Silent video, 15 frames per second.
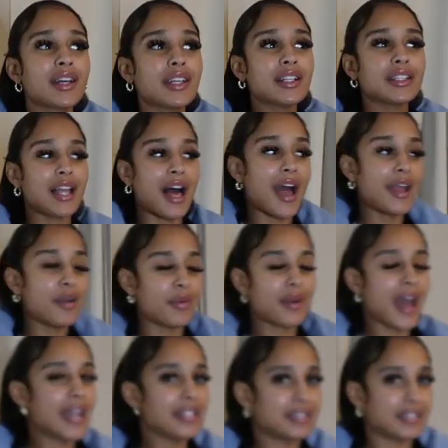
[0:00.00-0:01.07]
gonna um, lie, when
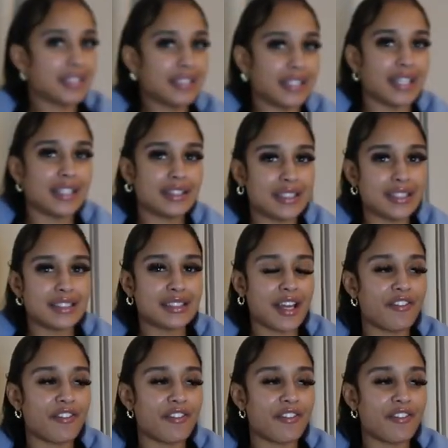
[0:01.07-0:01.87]
I did get this,